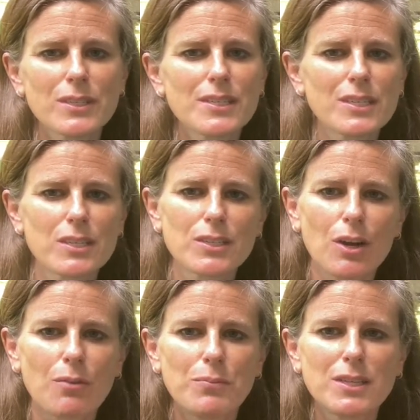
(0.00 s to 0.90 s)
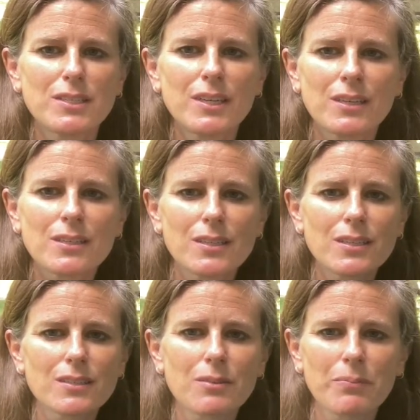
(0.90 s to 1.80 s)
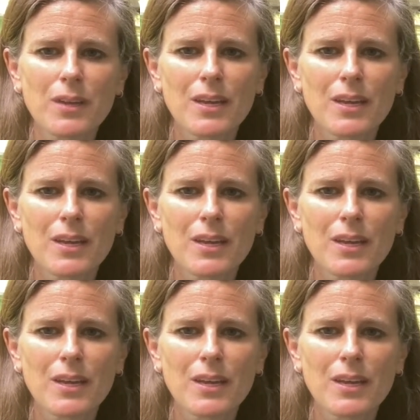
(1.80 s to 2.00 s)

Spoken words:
this is our misting system,